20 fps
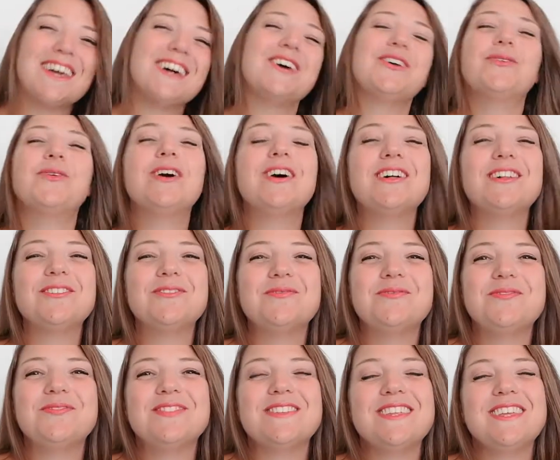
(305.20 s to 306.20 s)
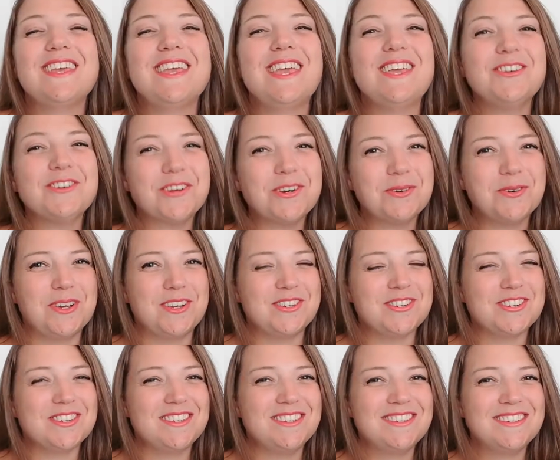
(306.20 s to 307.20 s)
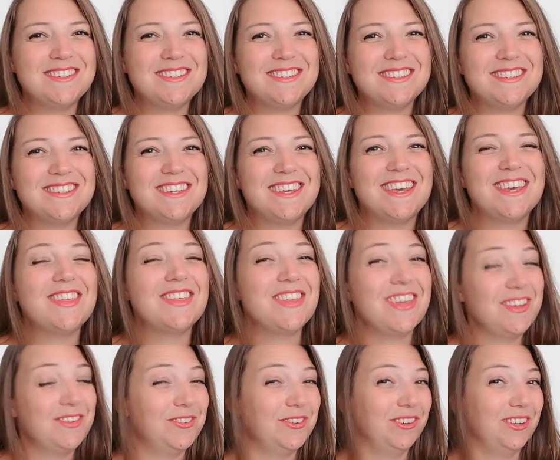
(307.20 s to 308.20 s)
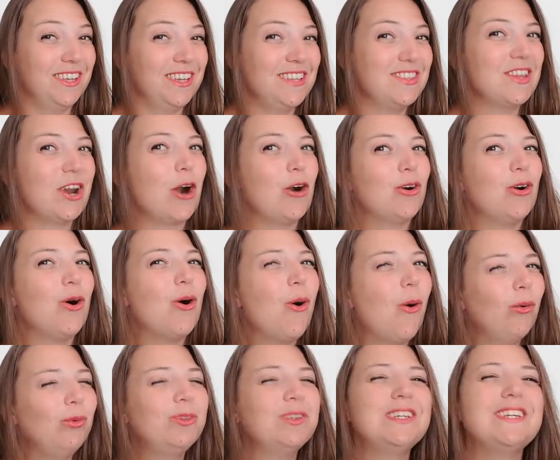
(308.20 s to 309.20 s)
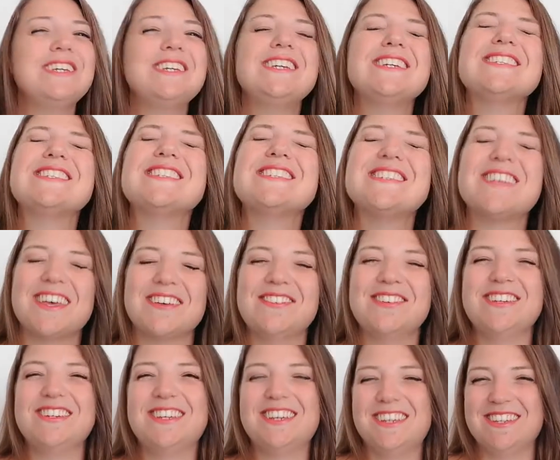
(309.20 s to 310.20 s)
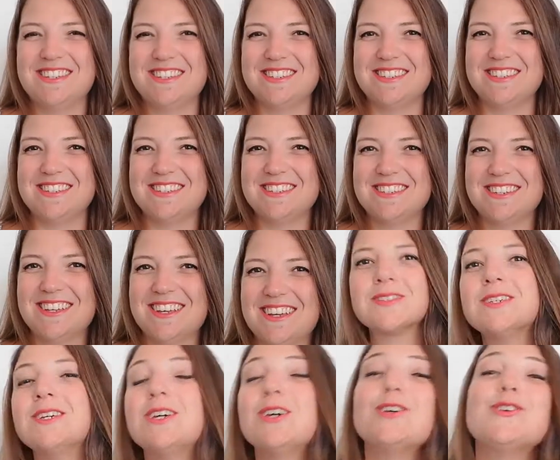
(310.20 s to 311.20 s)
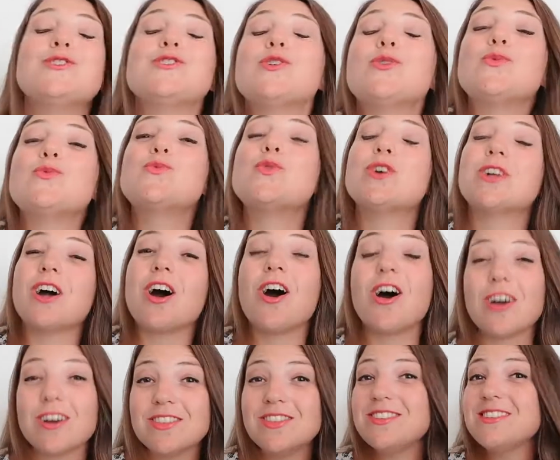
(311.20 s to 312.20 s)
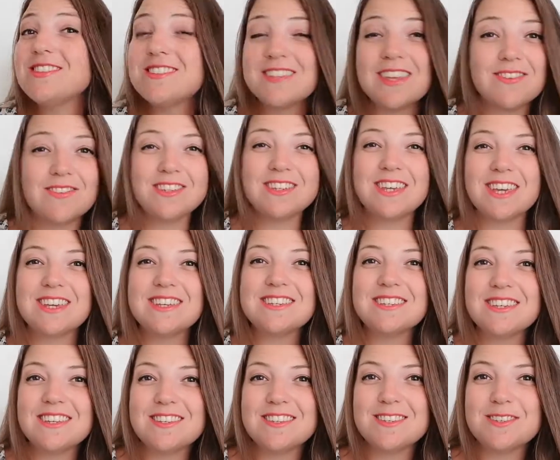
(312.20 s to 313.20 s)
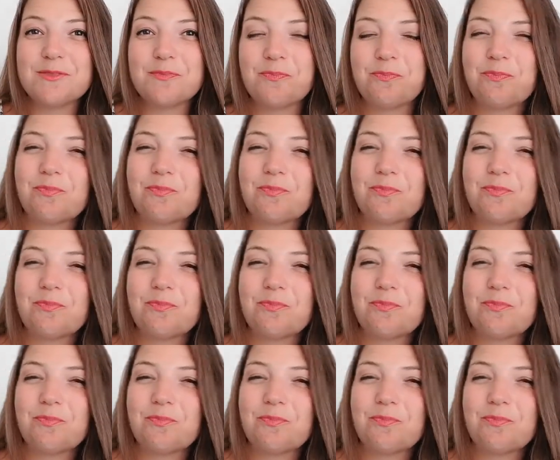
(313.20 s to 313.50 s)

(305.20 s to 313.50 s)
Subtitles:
Well, in Croatian, thankfully, there are only 7 cases. So what are these 7 cases?